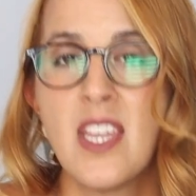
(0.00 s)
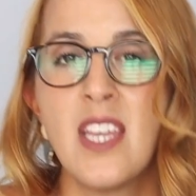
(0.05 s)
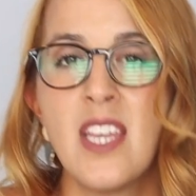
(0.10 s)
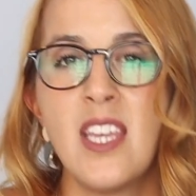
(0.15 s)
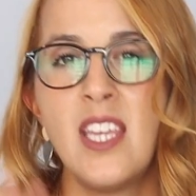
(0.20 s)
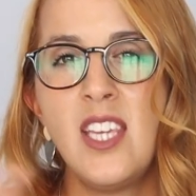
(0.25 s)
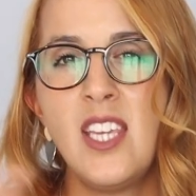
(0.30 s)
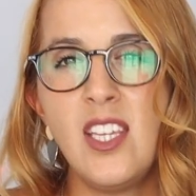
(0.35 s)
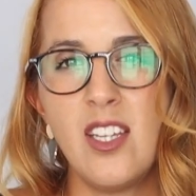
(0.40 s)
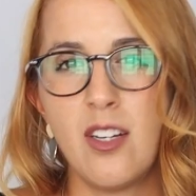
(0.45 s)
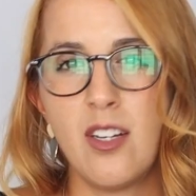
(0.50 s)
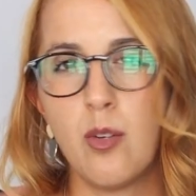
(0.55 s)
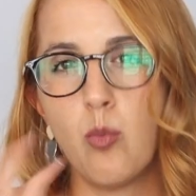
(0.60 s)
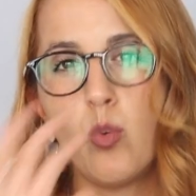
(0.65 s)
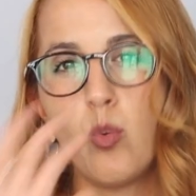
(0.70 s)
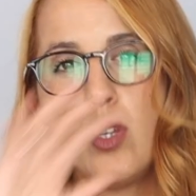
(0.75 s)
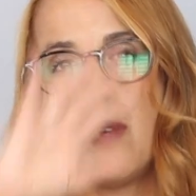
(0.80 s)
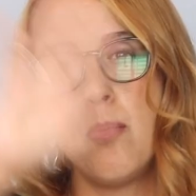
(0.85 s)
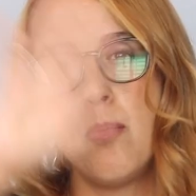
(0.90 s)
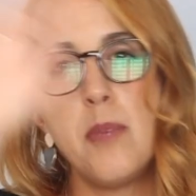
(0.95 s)
Here
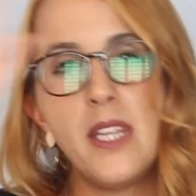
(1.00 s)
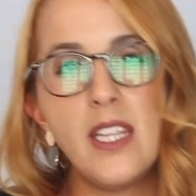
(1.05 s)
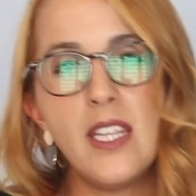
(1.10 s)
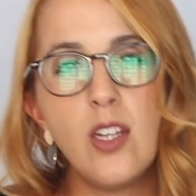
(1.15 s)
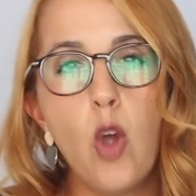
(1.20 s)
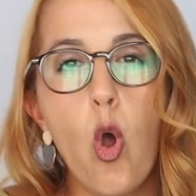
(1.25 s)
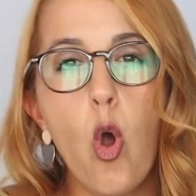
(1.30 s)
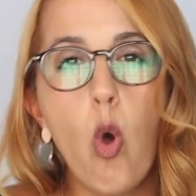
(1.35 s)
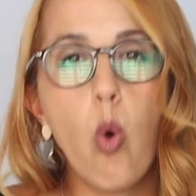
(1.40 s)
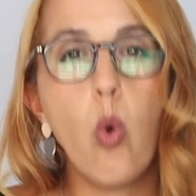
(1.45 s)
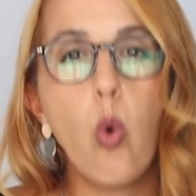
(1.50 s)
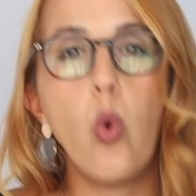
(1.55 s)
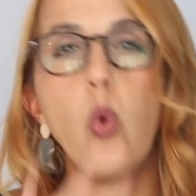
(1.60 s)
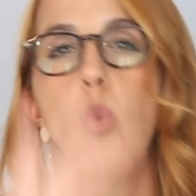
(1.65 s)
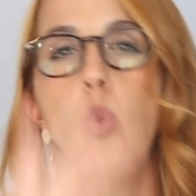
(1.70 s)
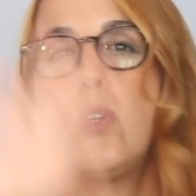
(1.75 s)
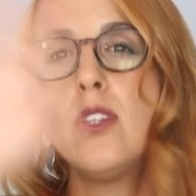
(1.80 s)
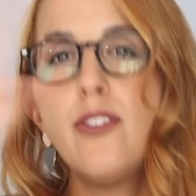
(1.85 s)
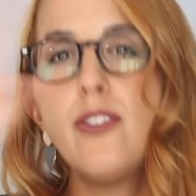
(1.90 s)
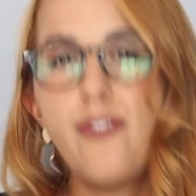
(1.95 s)
we mean
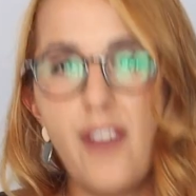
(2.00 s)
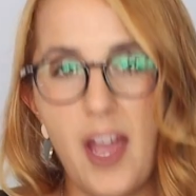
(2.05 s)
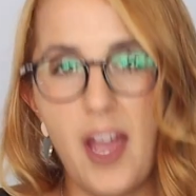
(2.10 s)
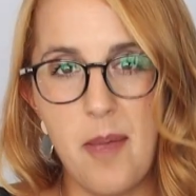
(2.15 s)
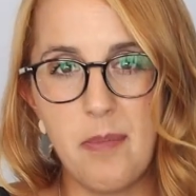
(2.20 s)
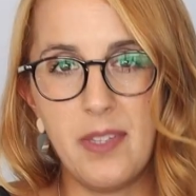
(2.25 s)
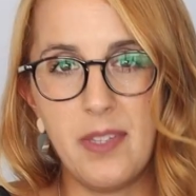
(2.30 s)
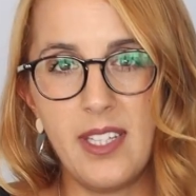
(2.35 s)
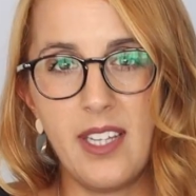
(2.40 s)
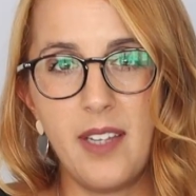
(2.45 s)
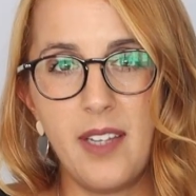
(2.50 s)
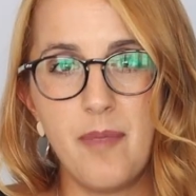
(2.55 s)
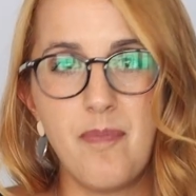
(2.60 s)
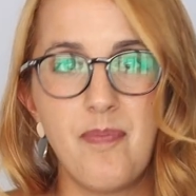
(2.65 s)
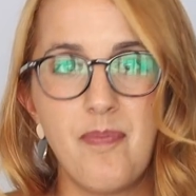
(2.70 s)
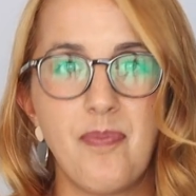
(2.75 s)
all the family.